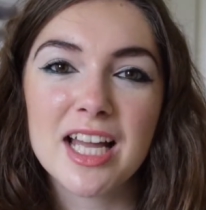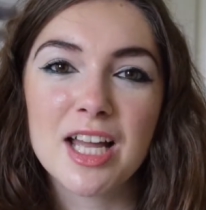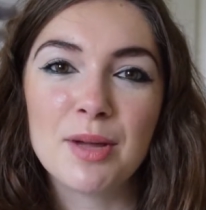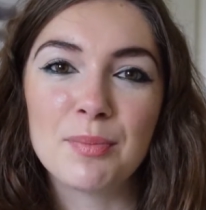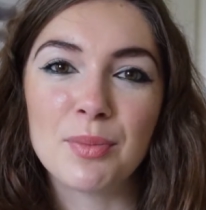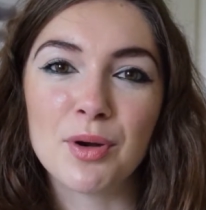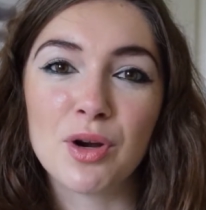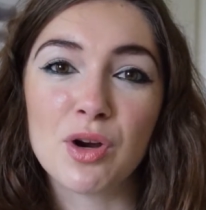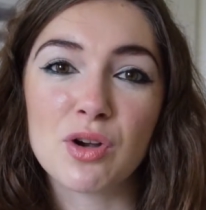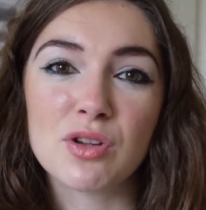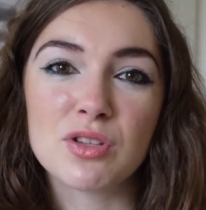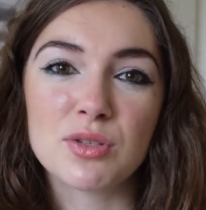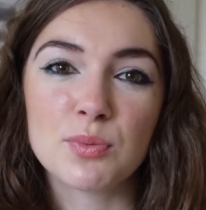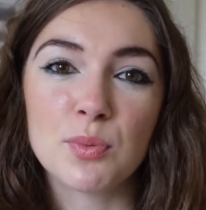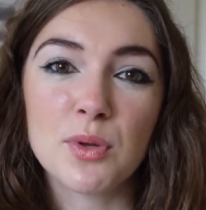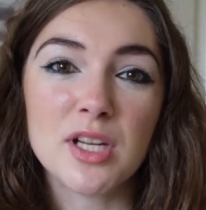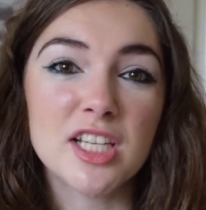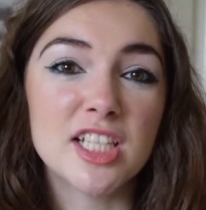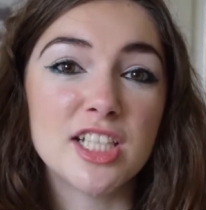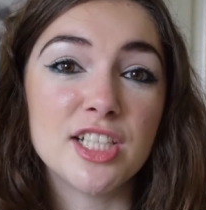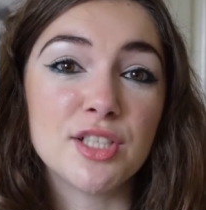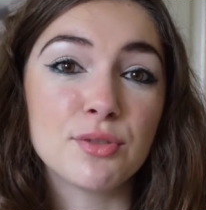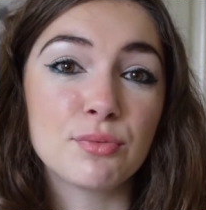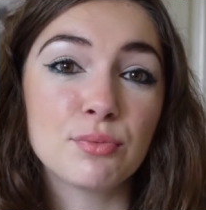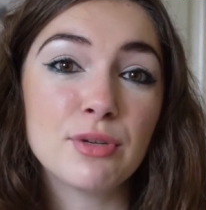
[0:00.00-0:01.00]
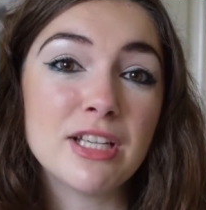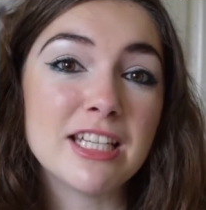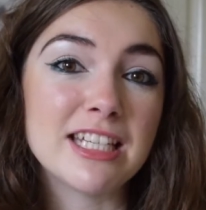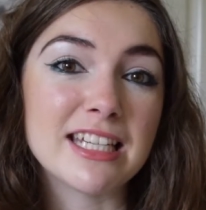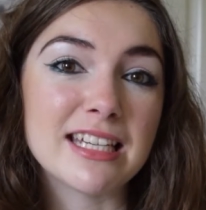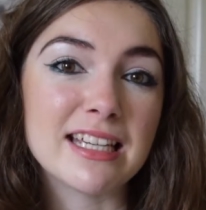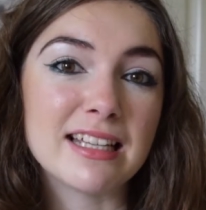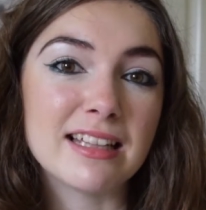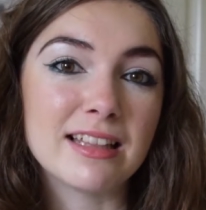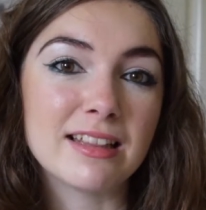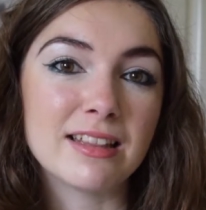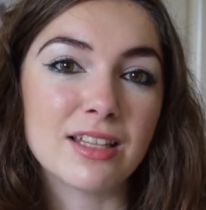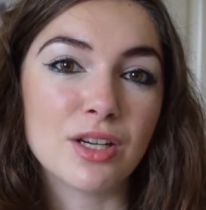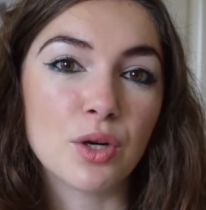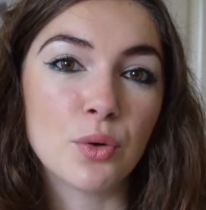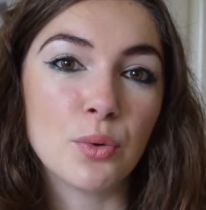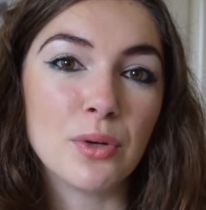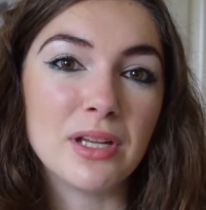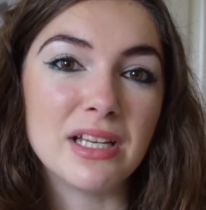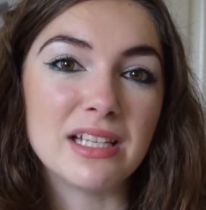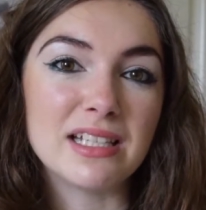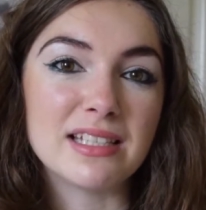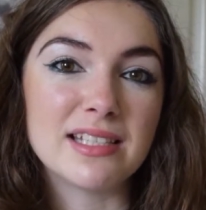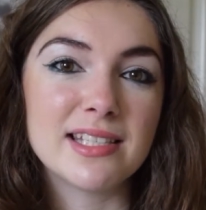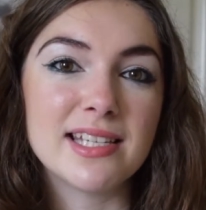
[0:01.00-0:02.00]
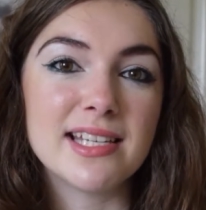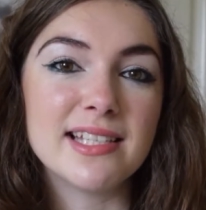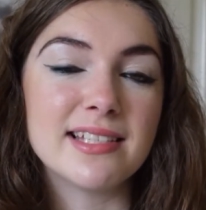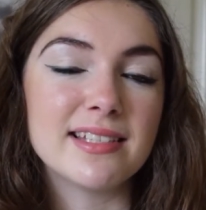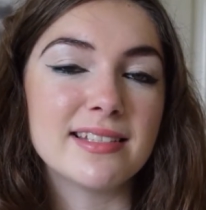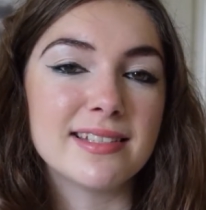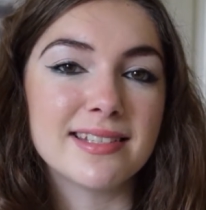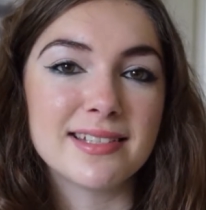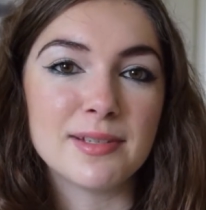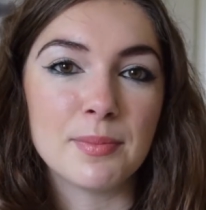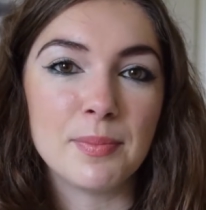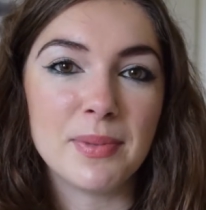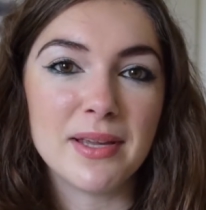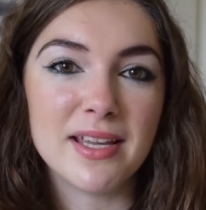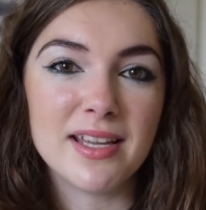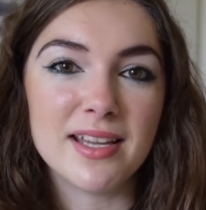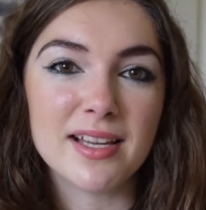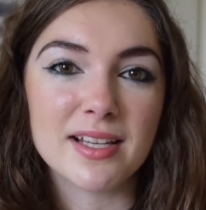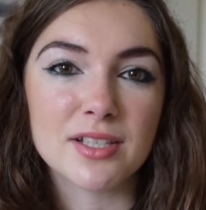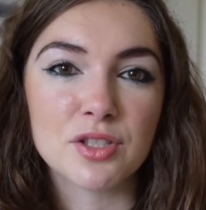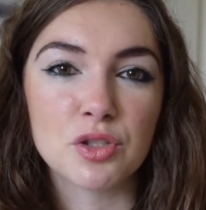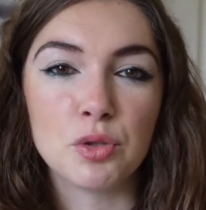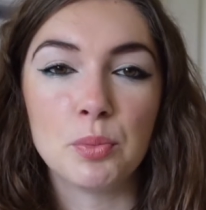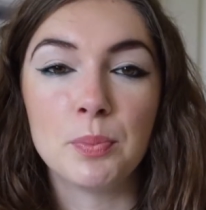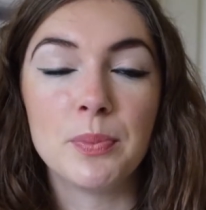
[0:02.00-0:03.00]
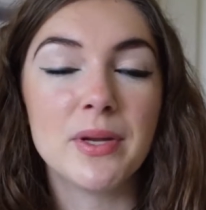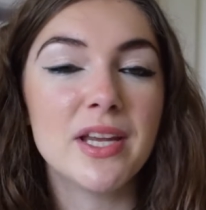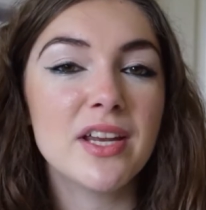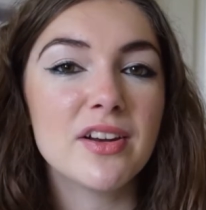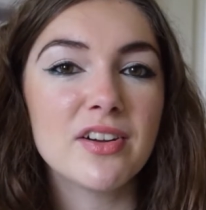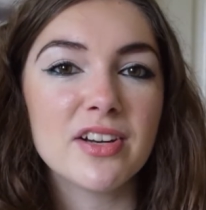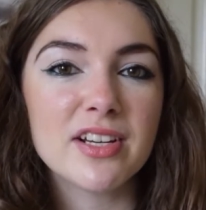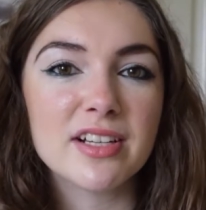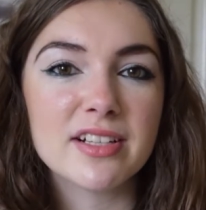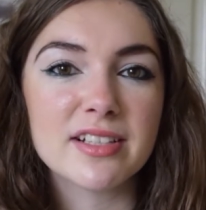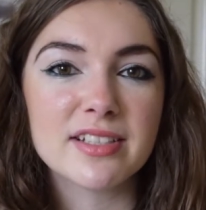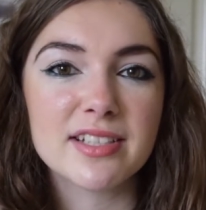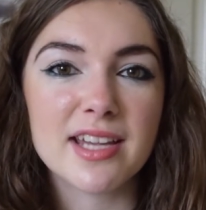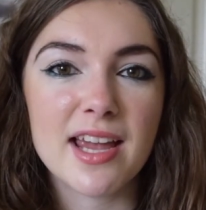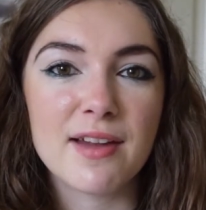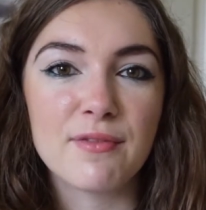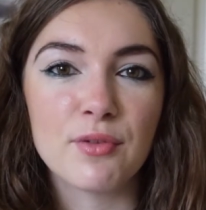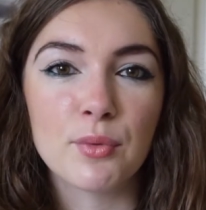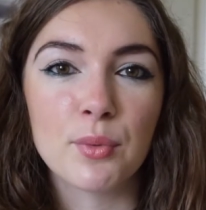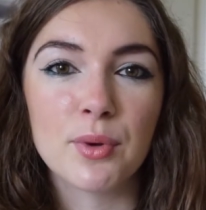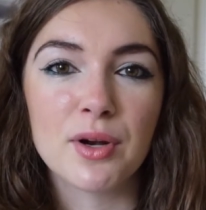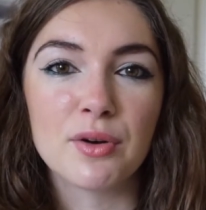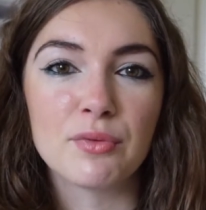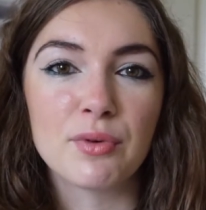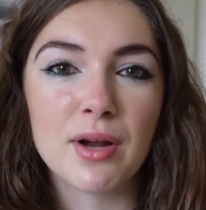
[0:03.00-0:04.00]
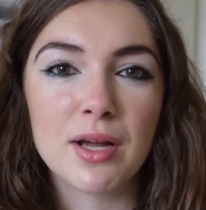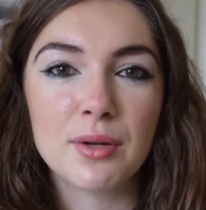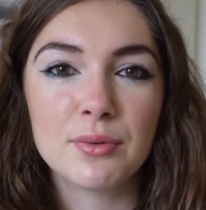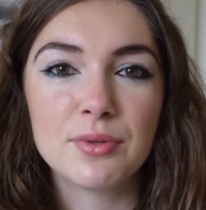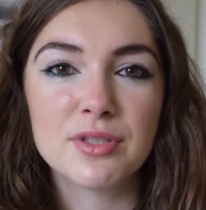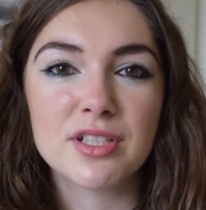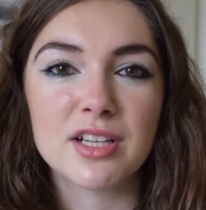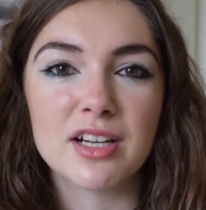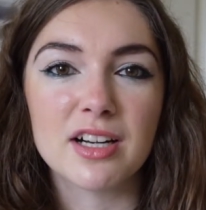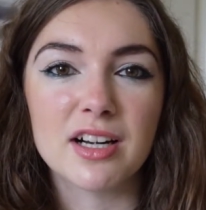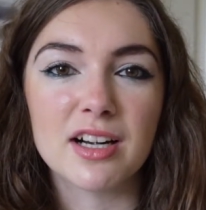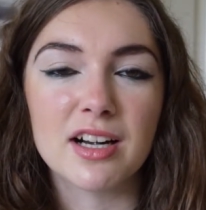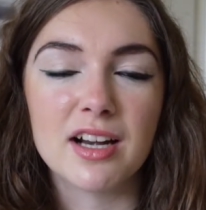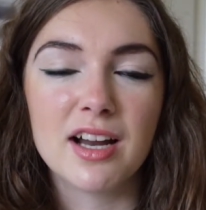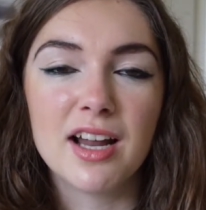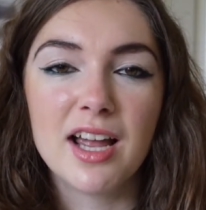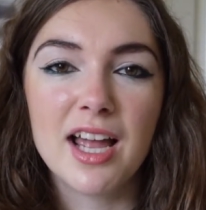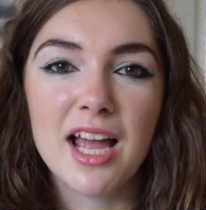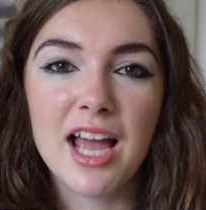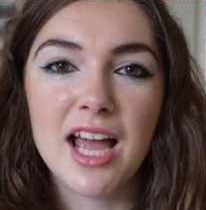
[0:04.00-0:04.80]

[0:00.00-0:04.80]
because when she's reading, the queen ceases to be a superior to everyone around her